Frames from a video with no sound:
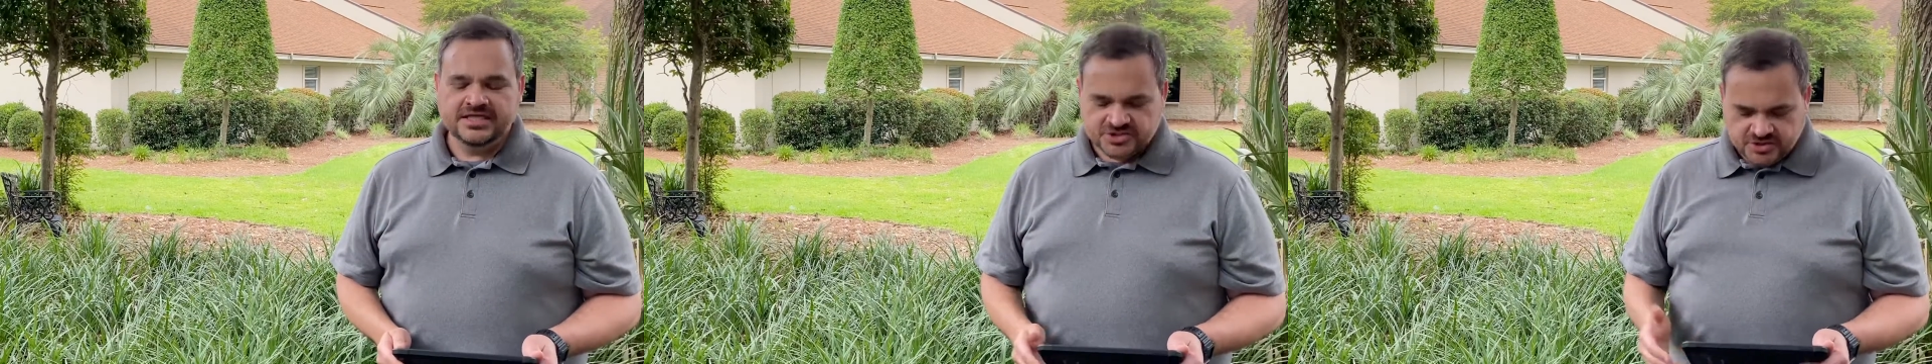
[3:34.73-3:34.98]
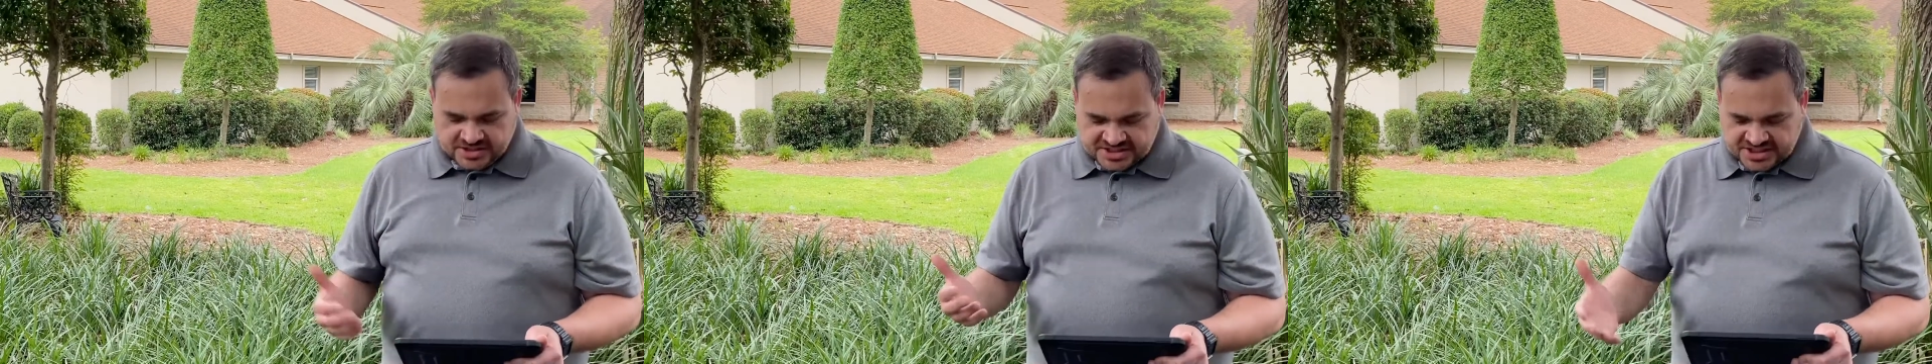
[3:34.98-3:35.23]

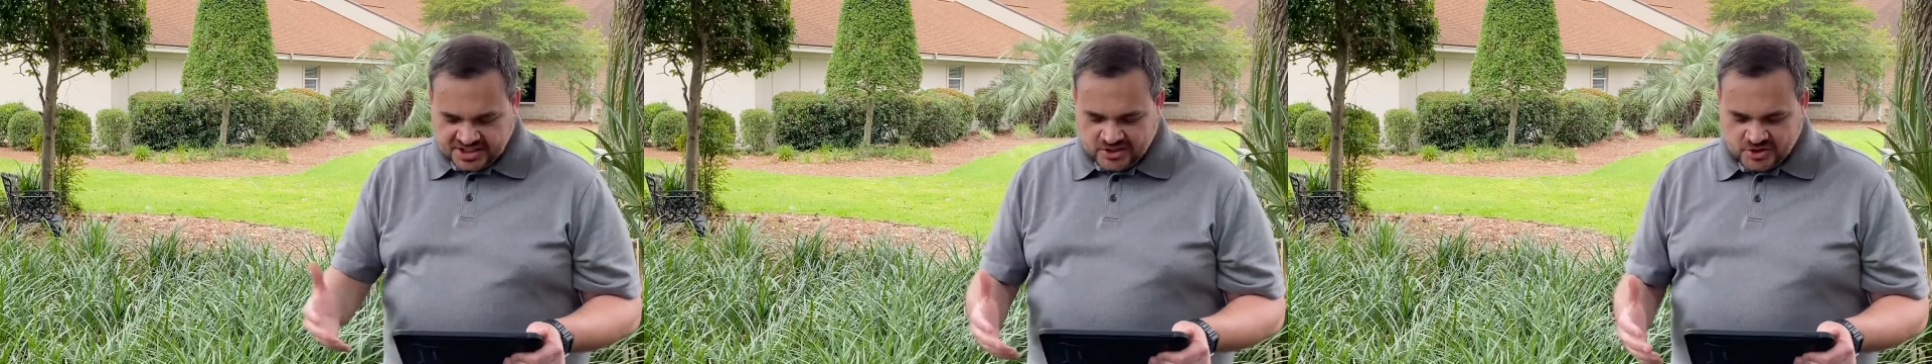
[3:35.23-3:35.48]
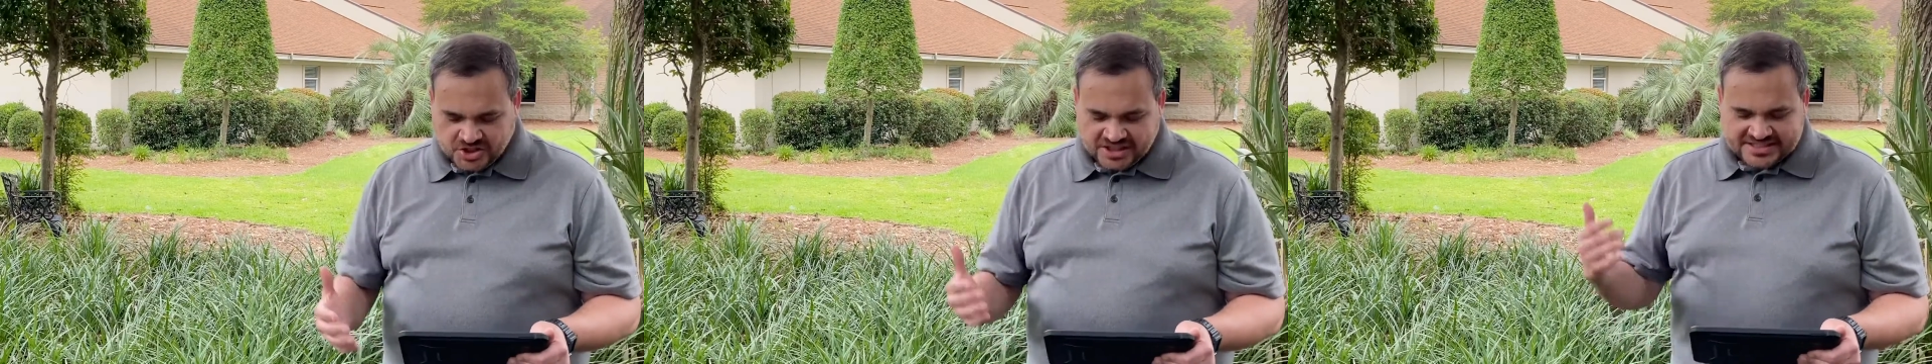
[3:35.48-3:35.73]
So, the
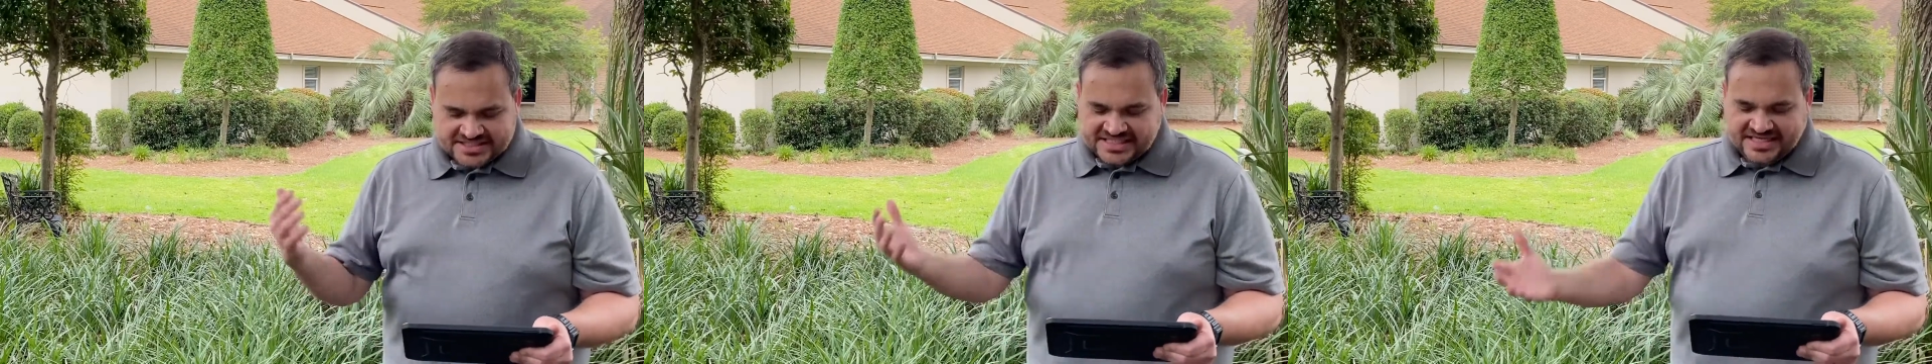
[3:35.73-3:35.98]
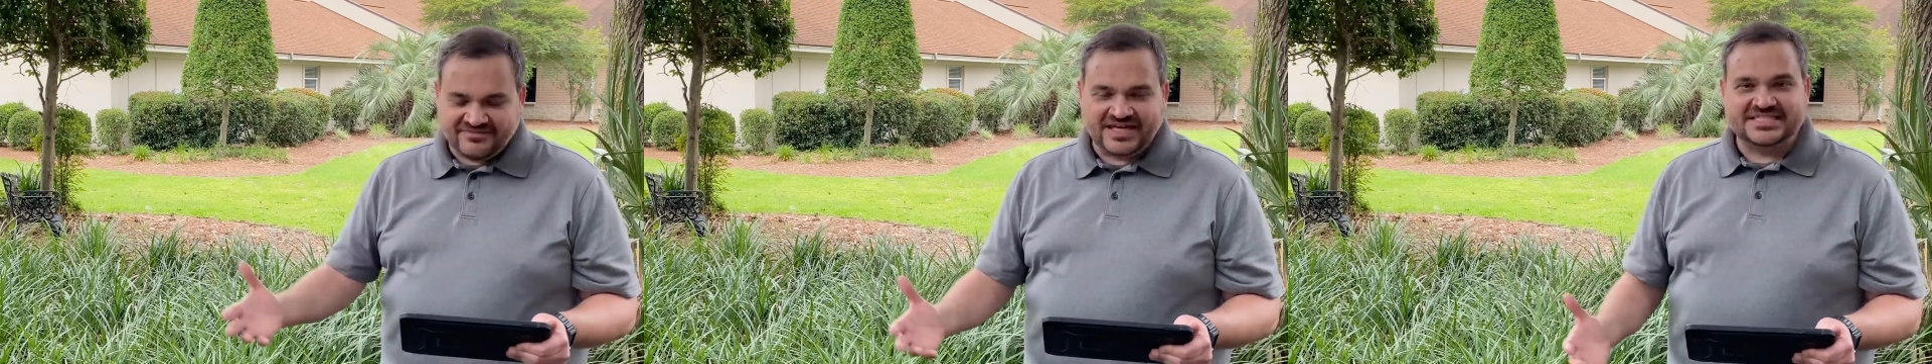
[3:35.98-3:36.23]
solution
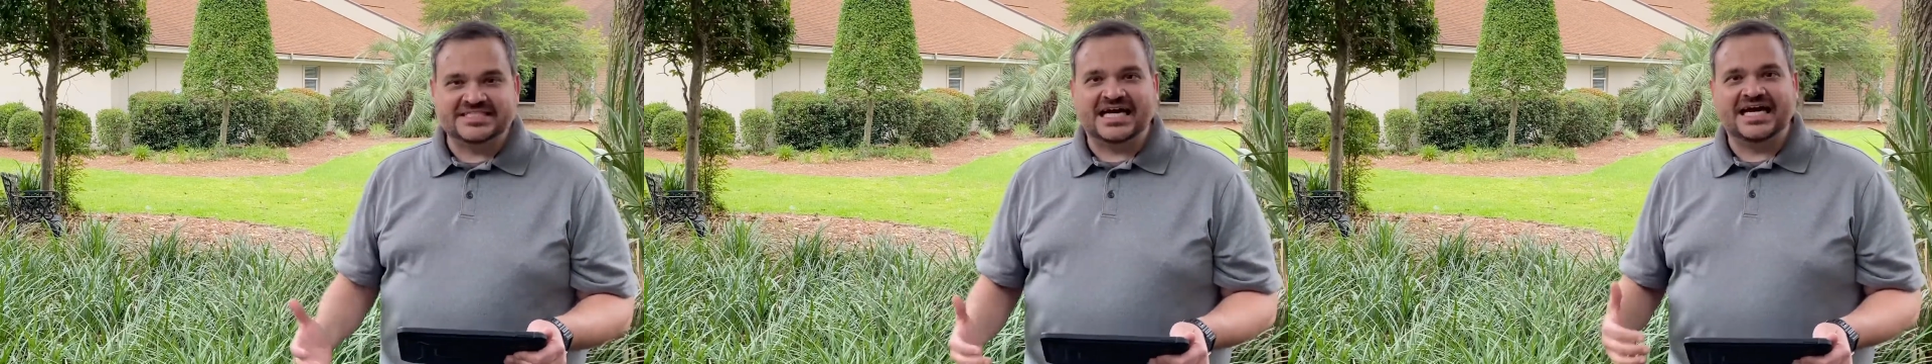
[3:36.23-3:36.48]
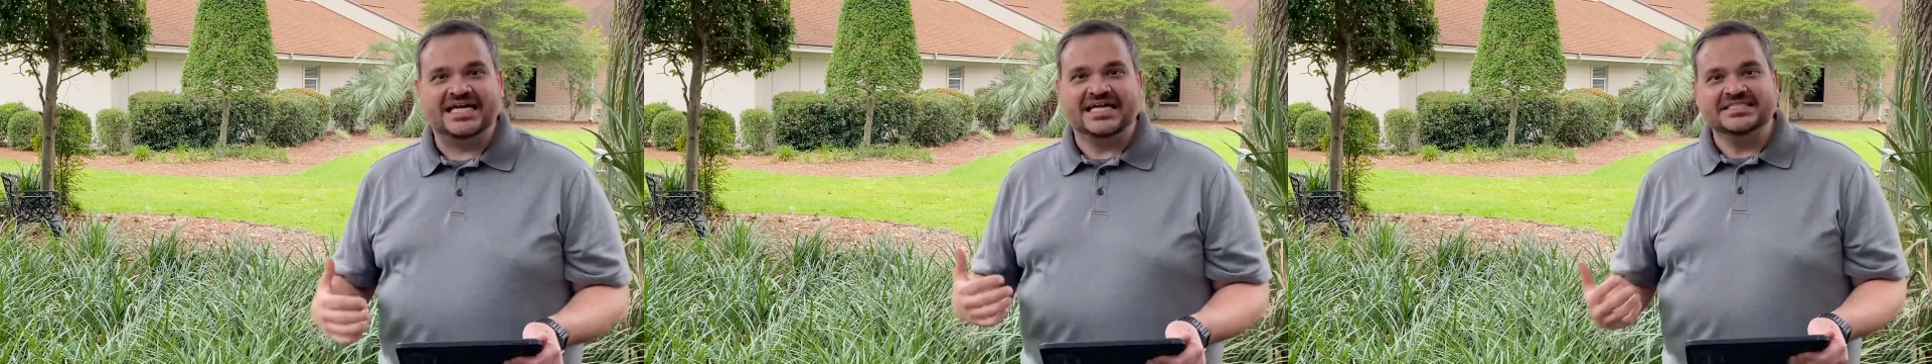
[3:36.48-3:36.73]
instead of
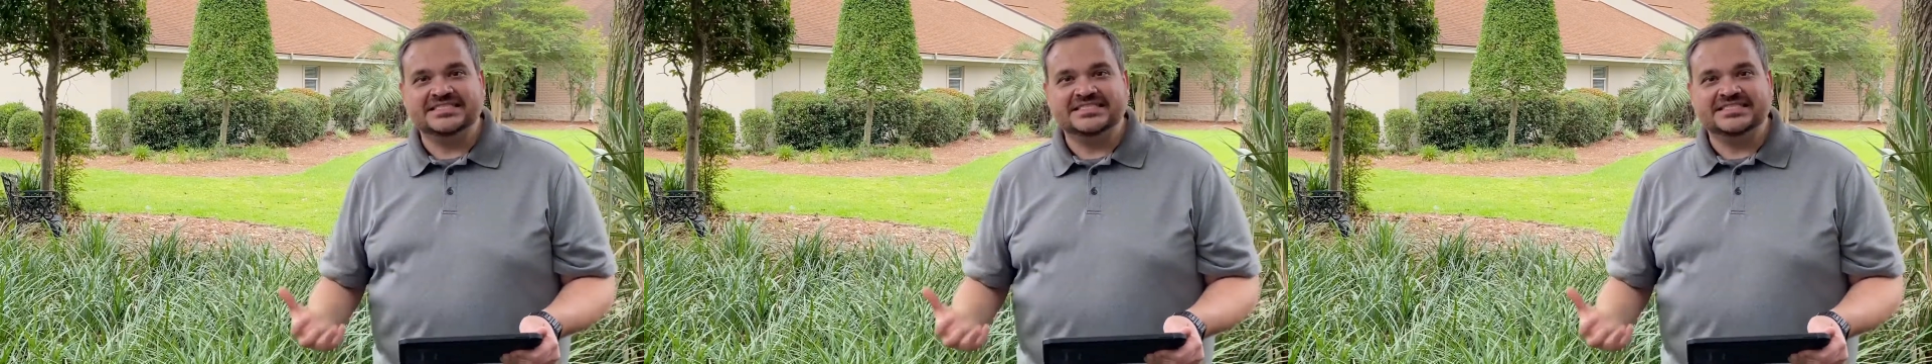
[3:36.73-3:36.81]
anxiety,